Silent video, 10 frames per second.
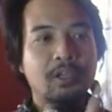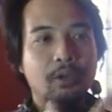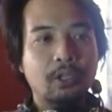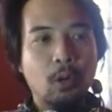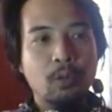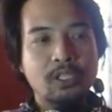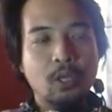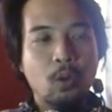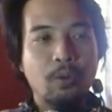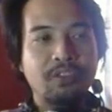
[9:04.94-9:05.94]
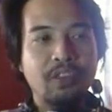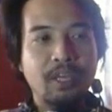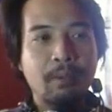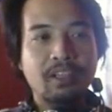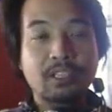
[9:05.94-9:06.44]
you can always go with
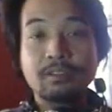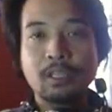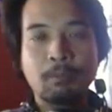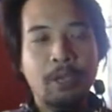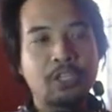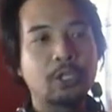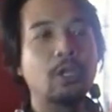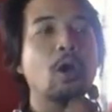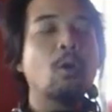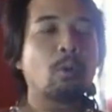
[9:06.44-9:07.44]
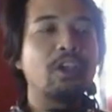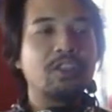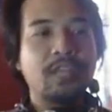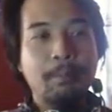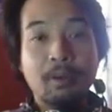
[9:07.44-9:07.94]
the Mantra of Salvation
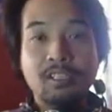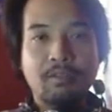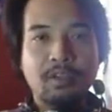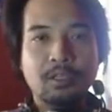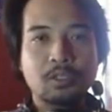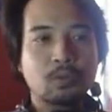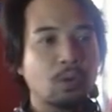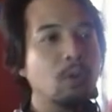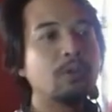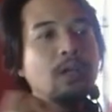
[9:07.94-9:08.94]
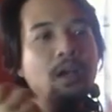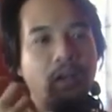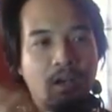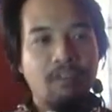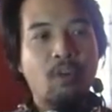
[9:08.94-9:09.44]
with the Perseverance rune
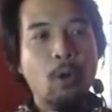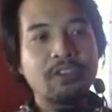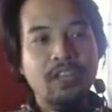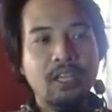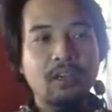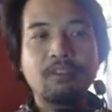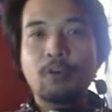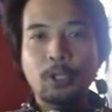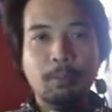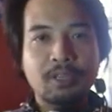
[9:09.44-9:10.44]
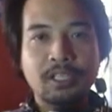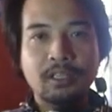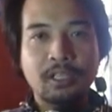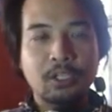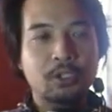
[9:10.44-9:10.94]
for the
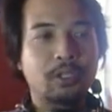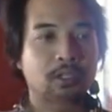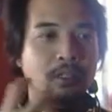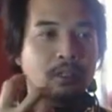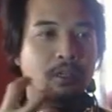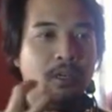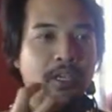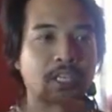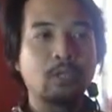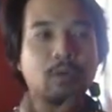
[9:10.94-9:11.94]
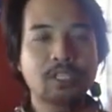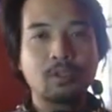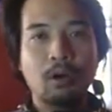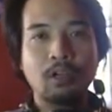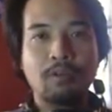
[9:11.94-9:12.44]
40% additional
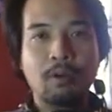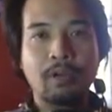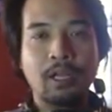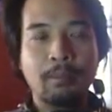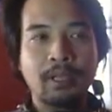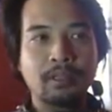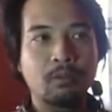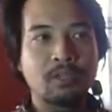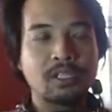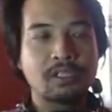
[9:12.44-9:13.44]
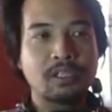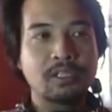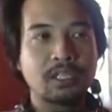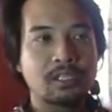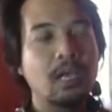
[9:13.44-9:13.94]
increase to all of our elemental
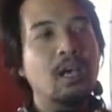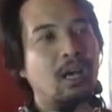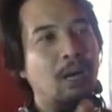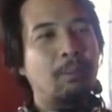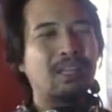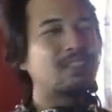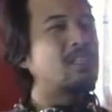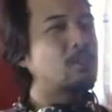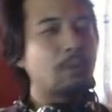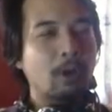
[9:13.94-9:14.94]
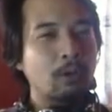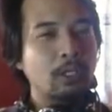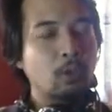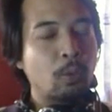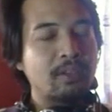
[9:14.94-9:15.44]
resistances. But since we're
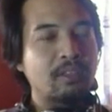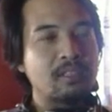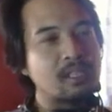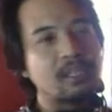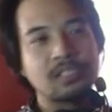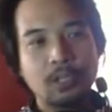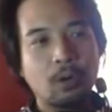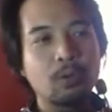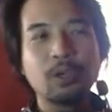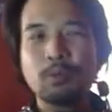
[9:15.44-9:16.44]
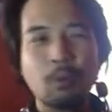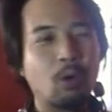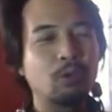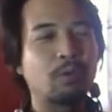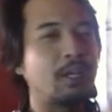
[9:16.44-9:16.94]
only doing T6, you
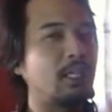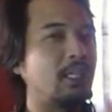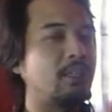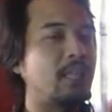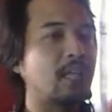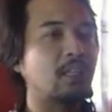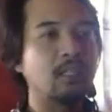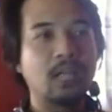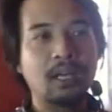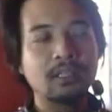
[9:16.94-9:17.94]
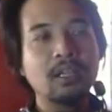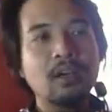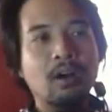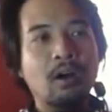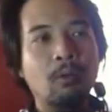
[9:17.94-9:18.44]
won't really need that a lot.
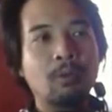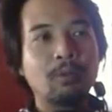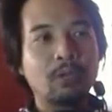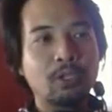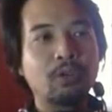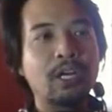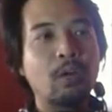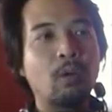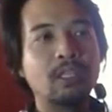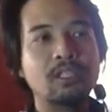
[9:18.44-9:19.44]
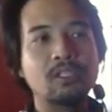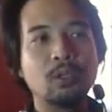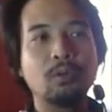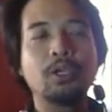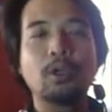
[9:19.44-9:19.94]
What you really want is
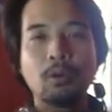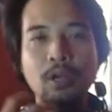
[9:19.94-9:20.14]
to